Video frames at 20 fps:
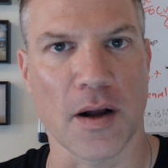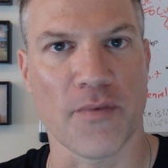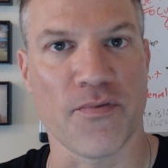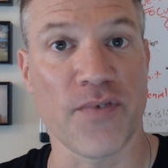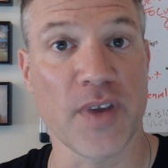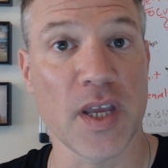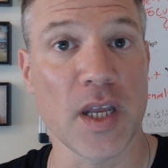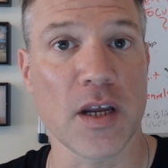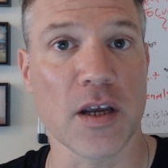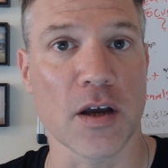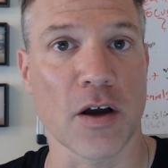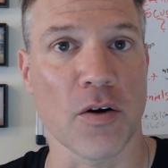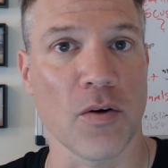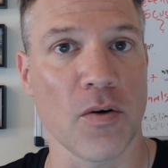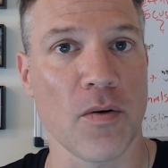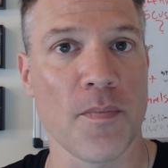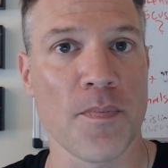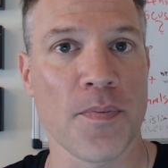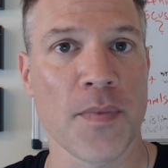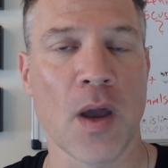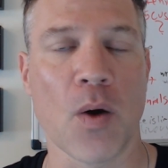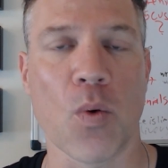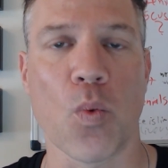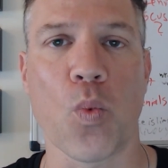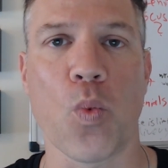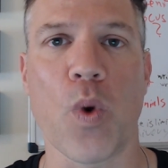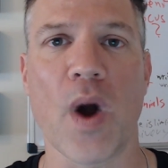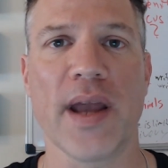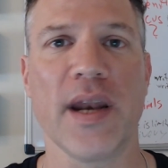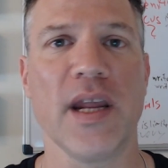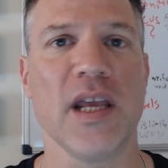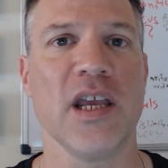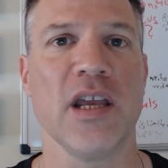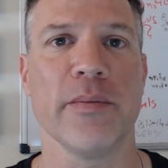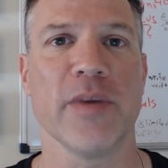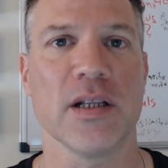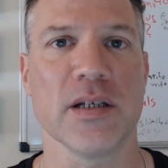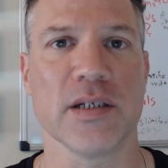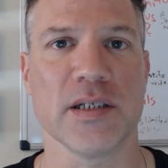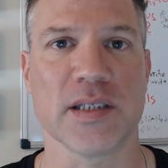video, one
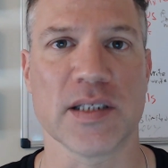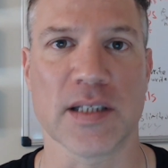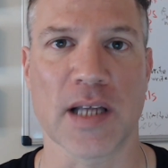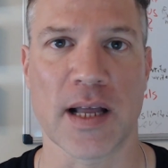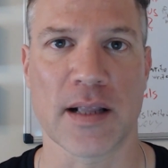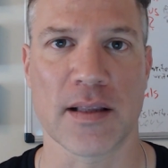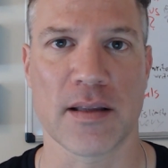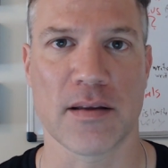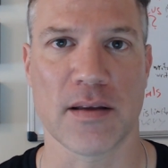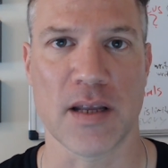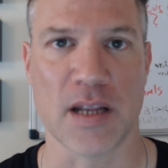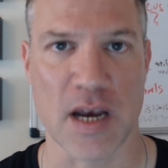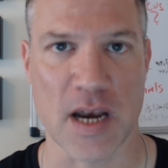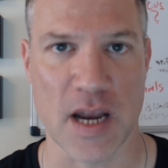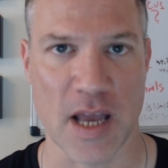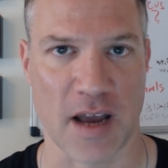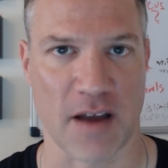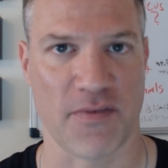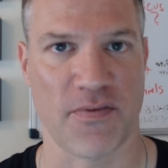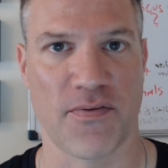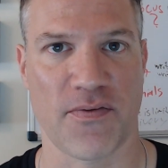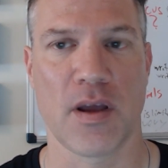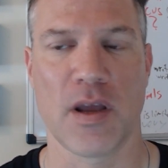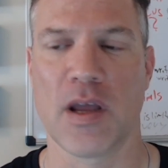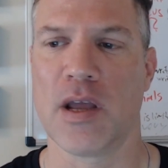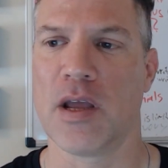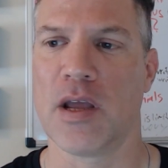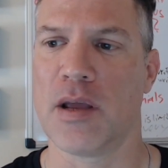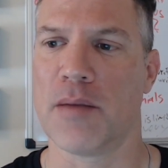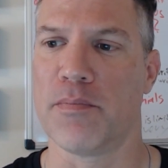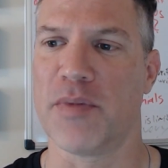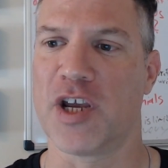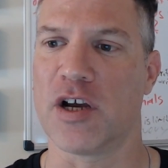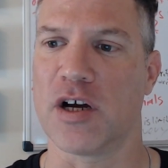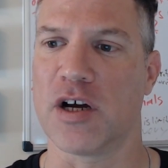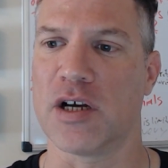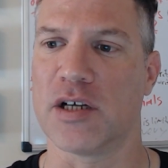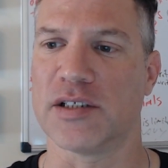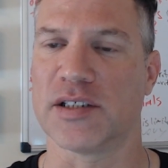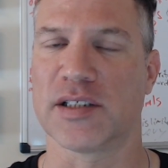email is not enough
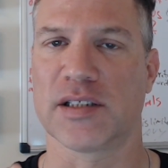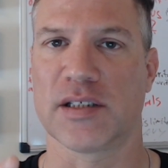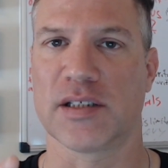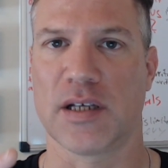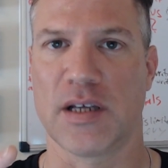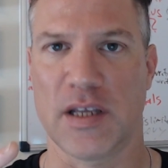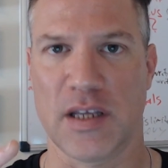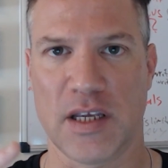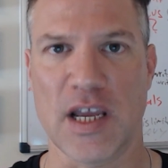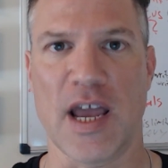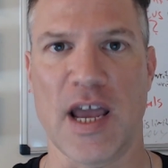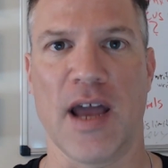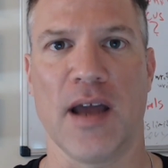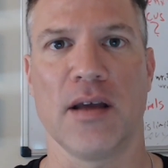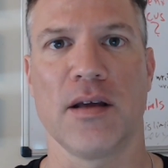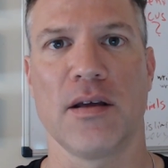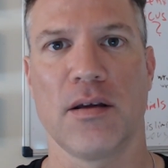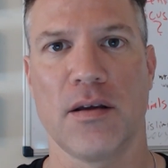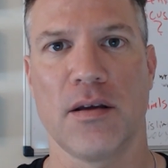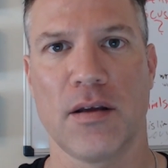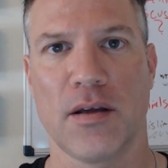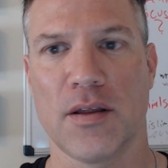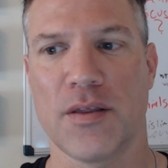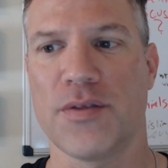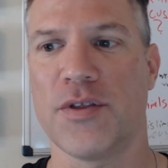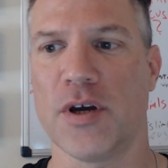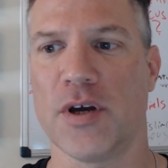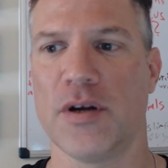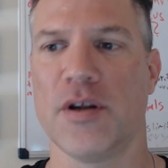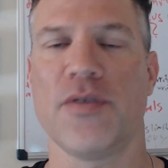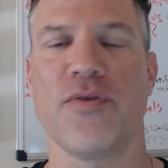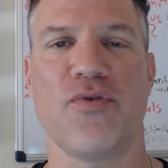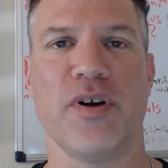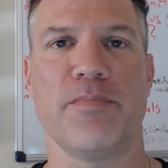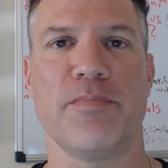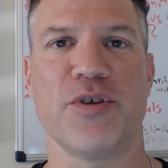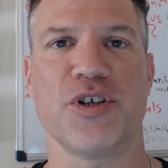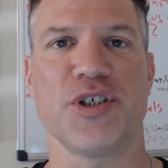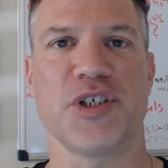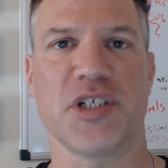because, yeah,
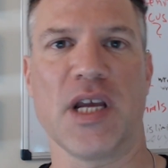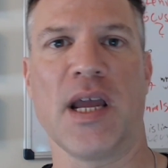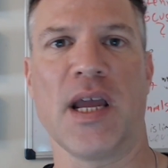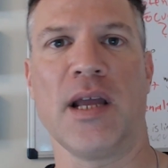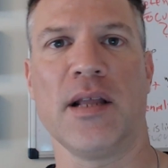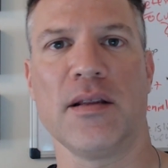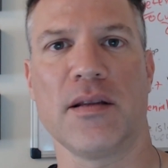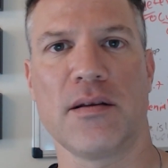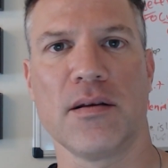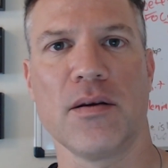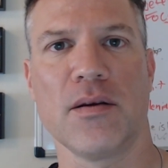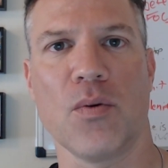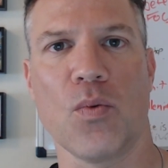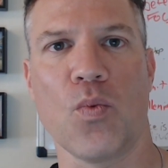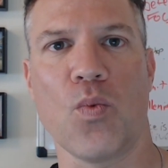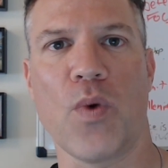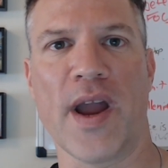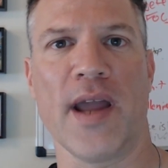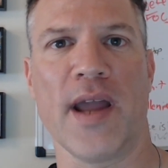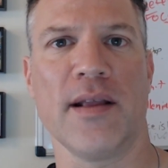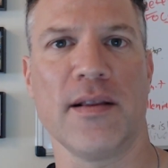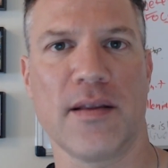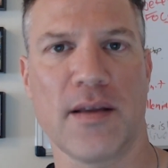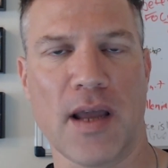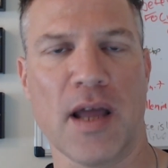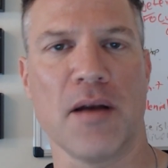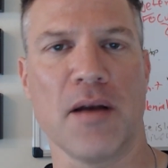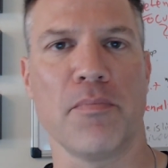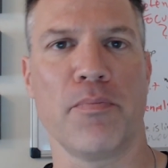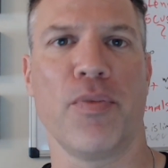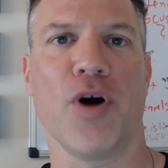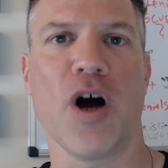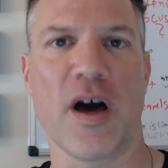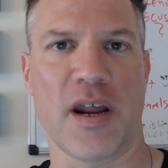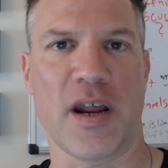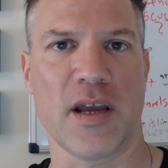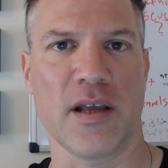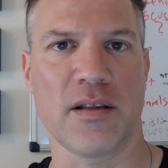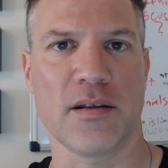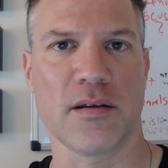33% went and
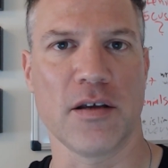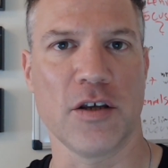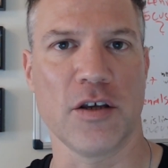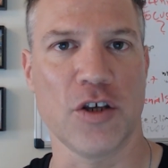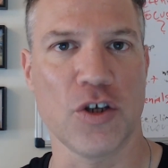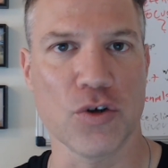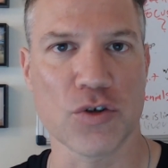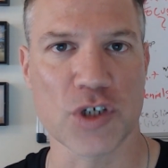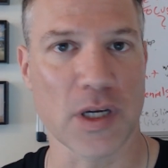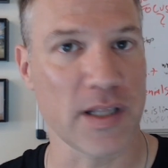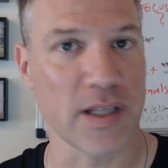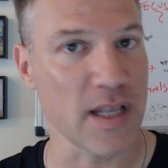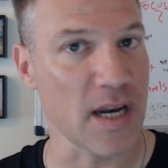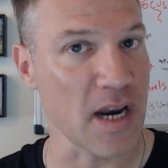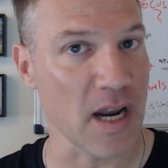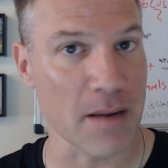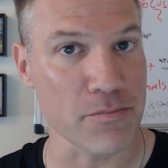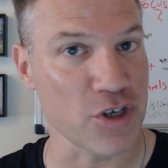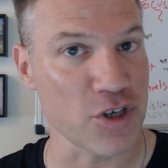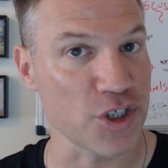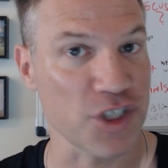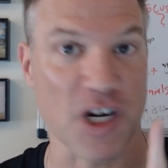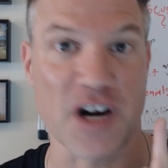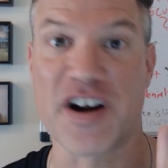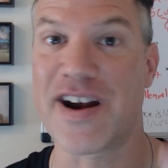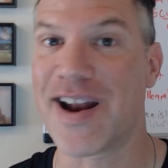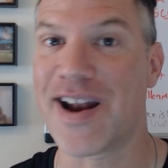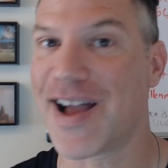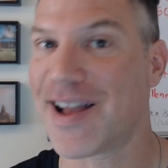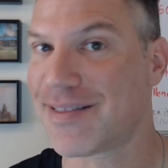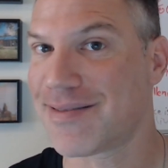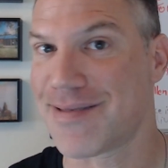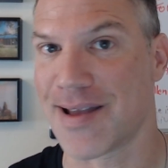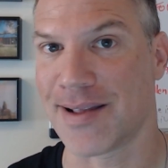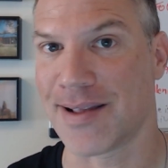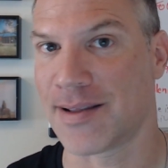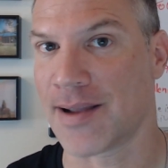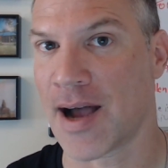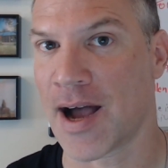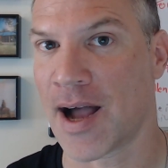bought it. Usually the numbers are not
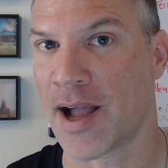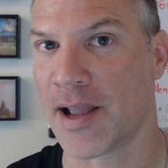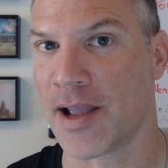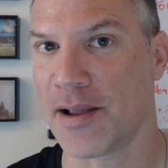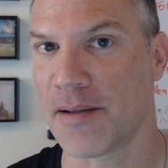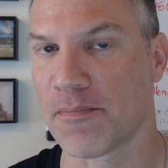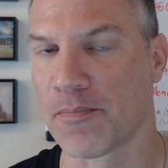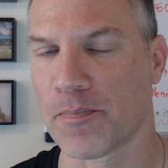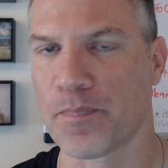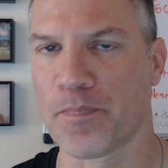that high,